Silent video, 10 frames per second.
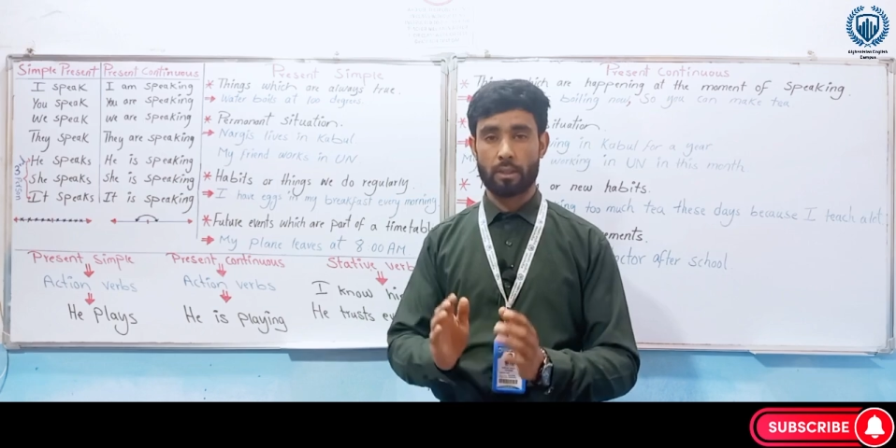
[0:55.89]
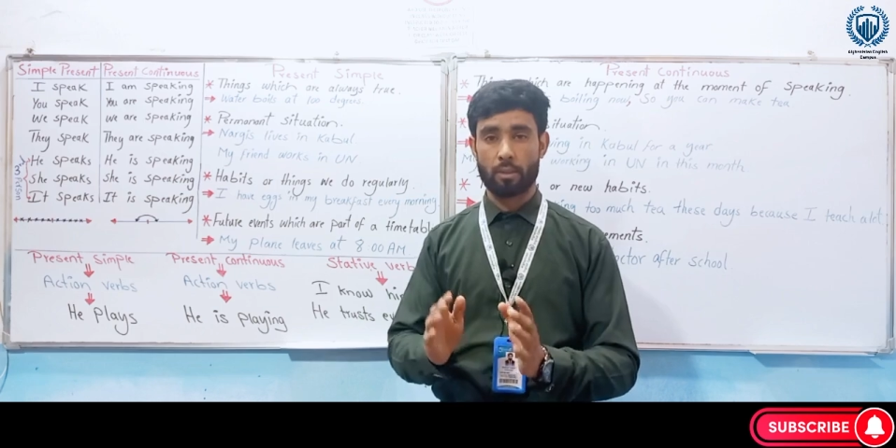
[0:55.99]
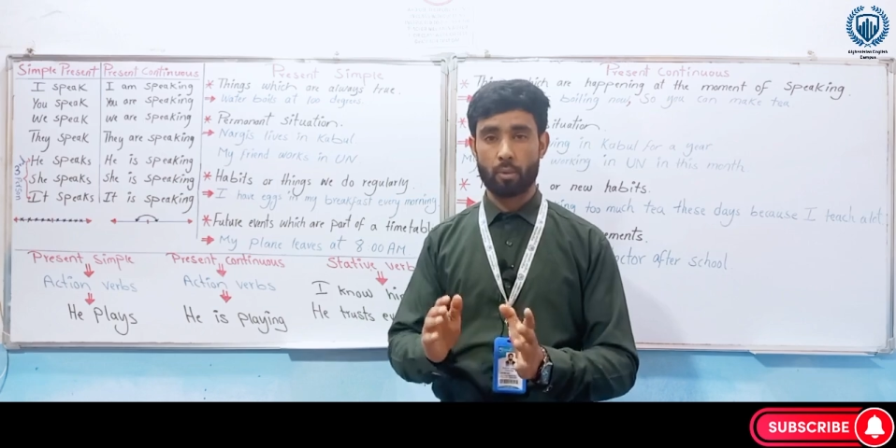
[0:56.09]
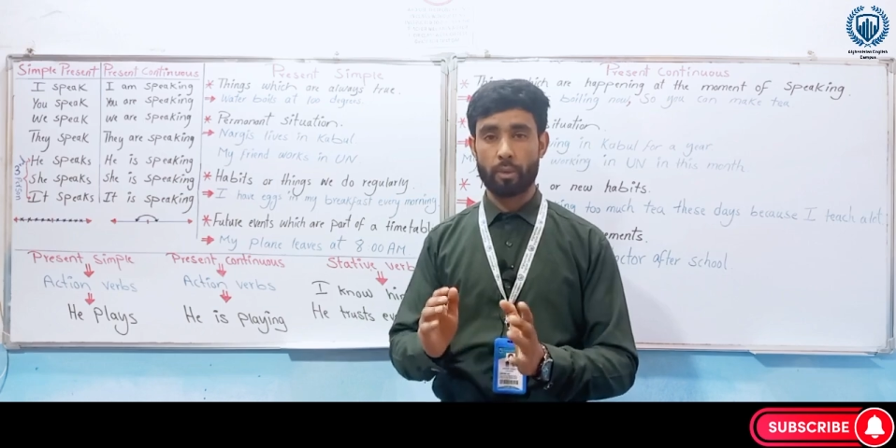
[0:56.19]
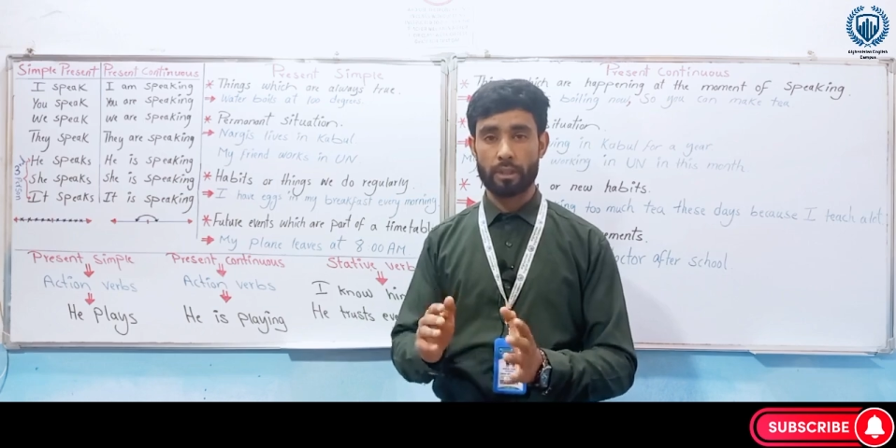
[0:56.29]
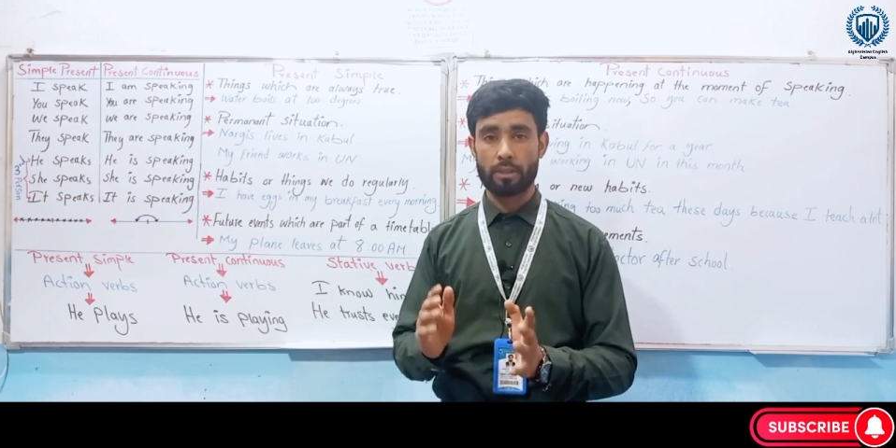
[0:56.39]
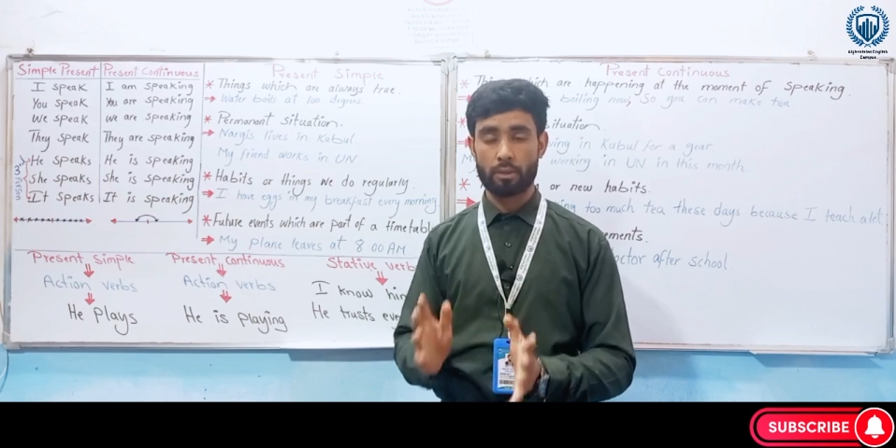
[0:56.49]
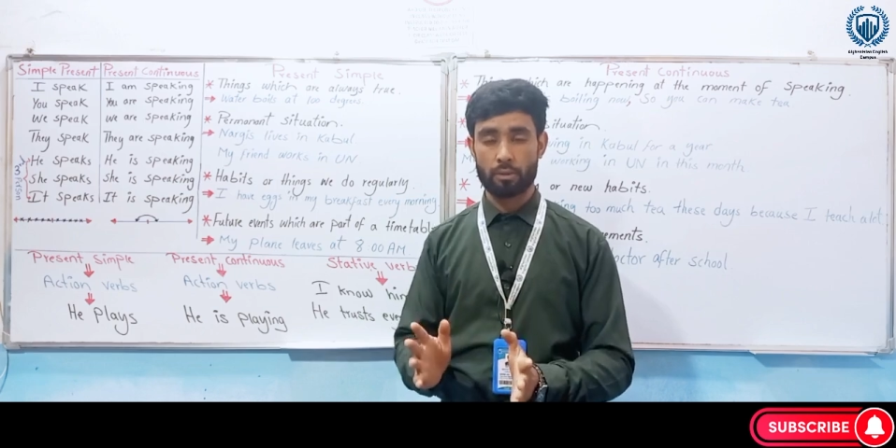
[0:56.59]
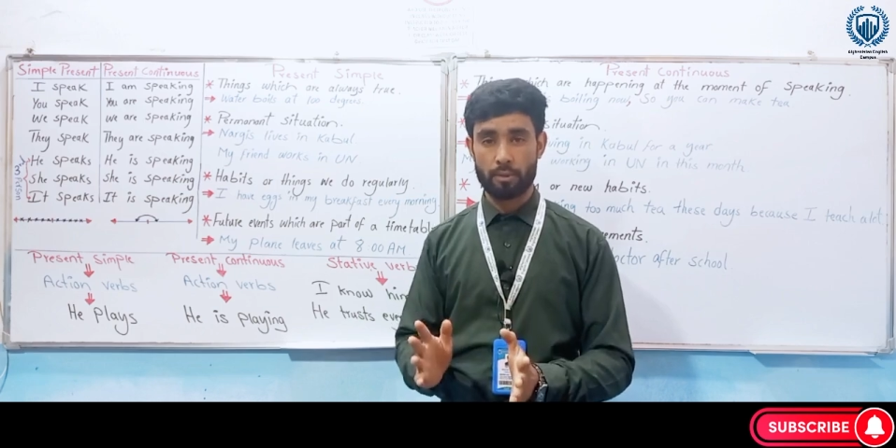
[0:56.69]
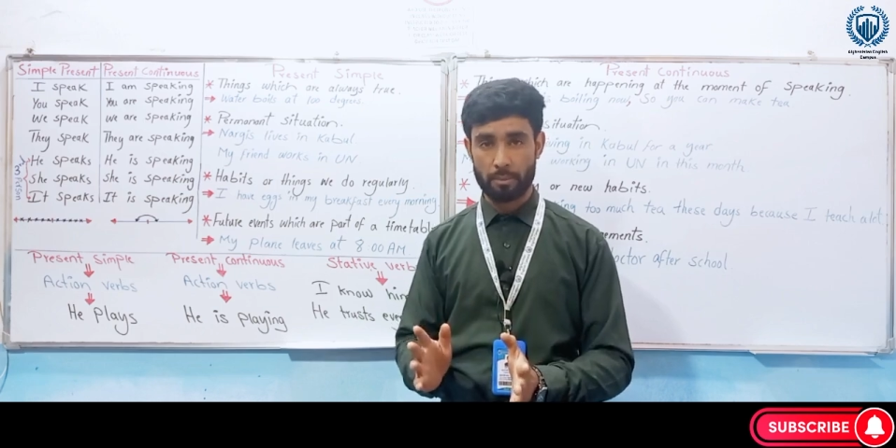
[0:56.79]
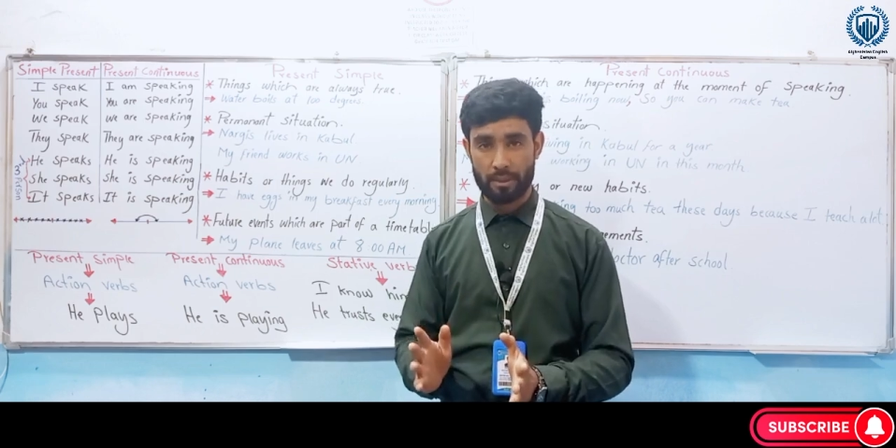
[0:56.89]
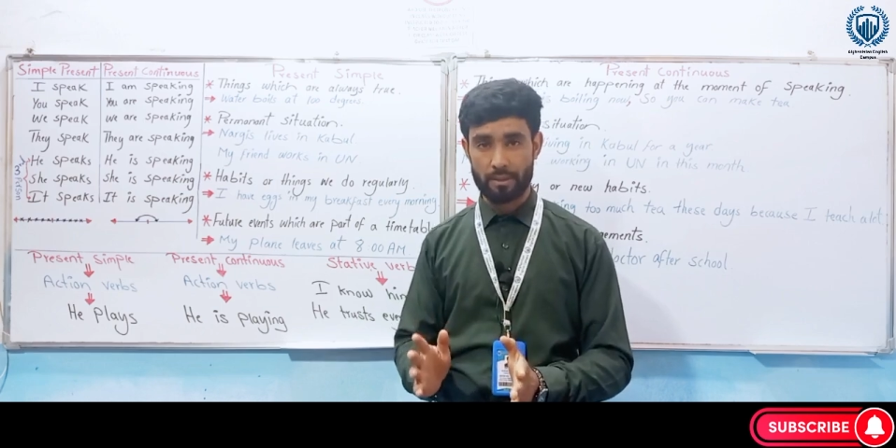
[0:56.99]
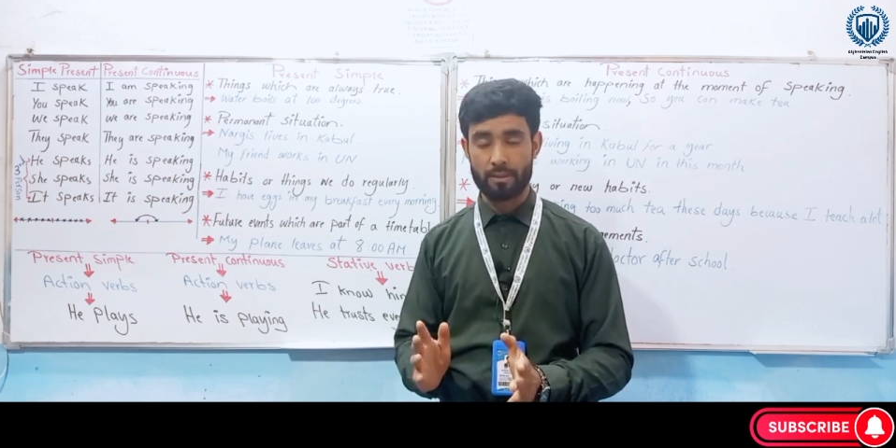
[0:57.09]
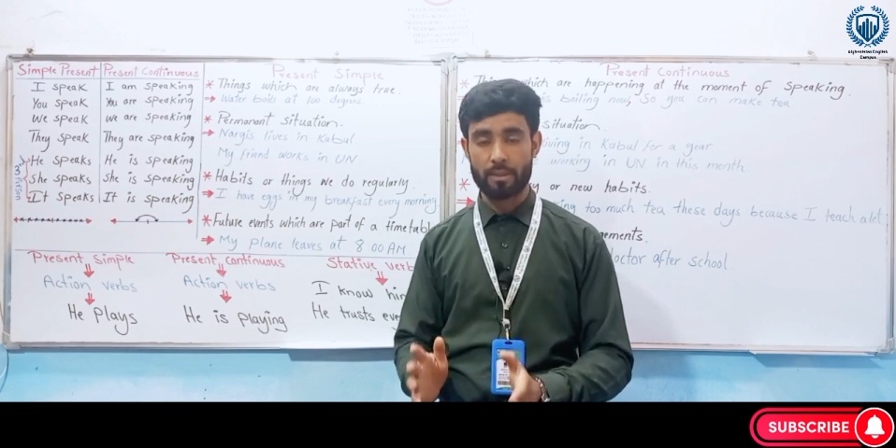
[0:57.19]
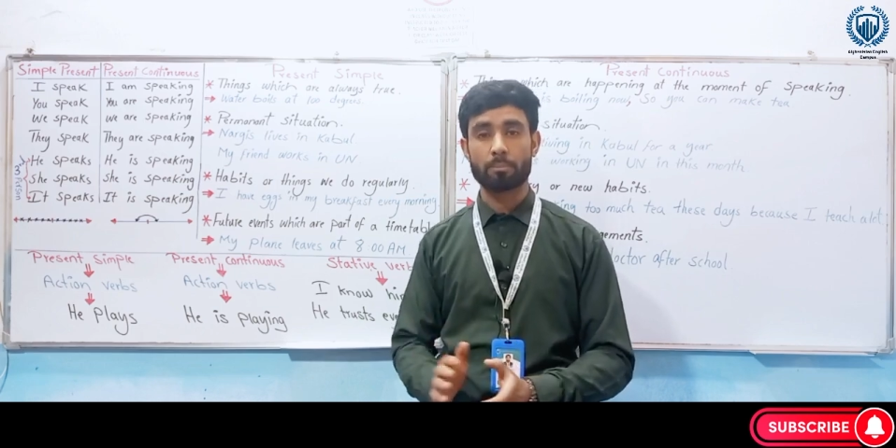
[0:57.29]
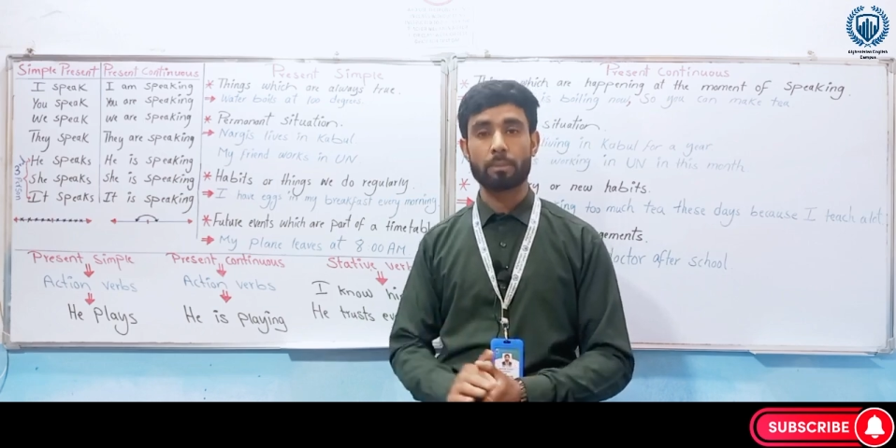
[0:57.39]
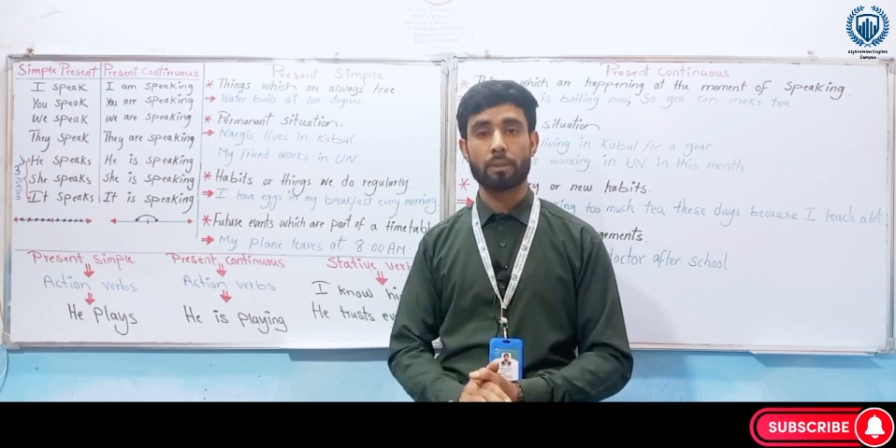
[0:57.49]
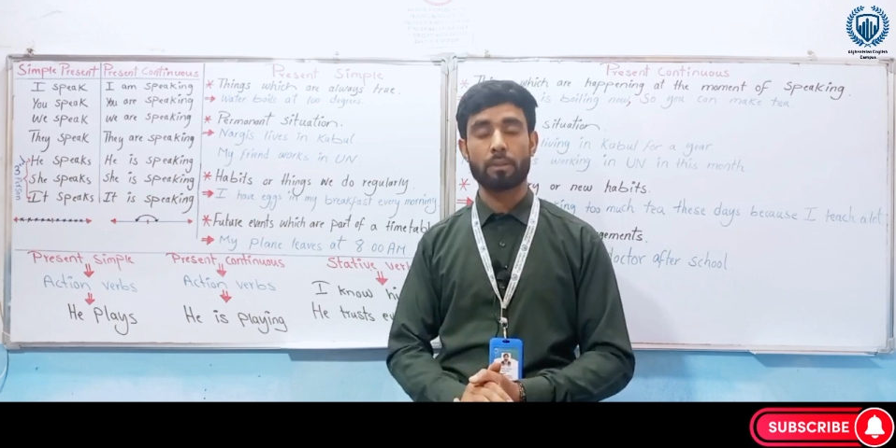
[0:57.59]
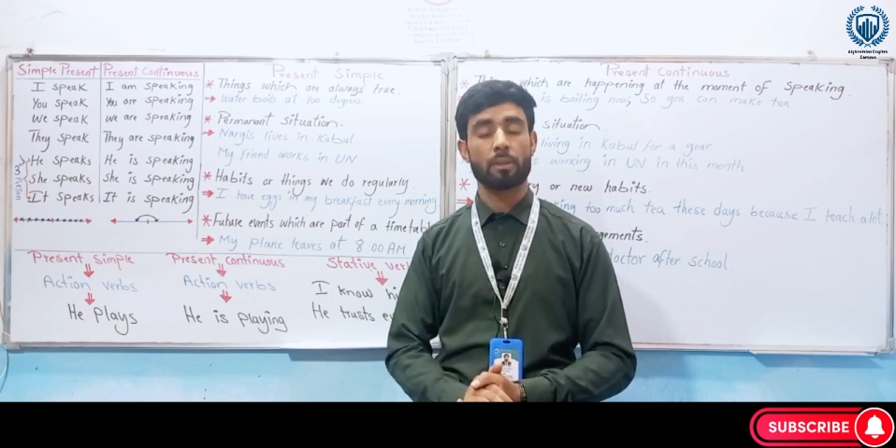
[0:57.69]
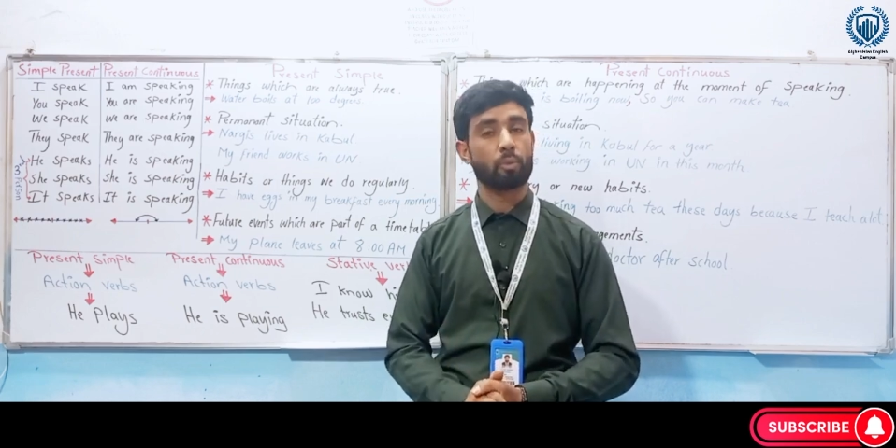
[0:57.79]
where to use present simple,